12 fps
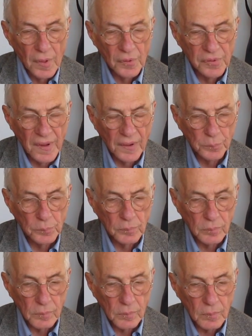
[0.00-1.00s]
that
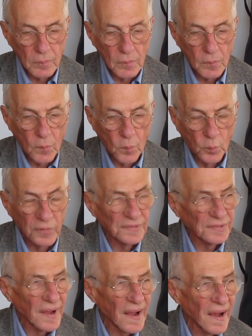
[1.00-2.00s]
we
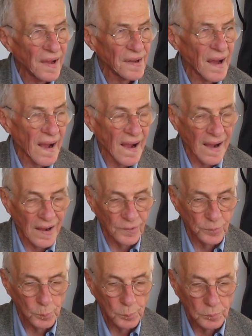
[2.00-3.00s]
can't have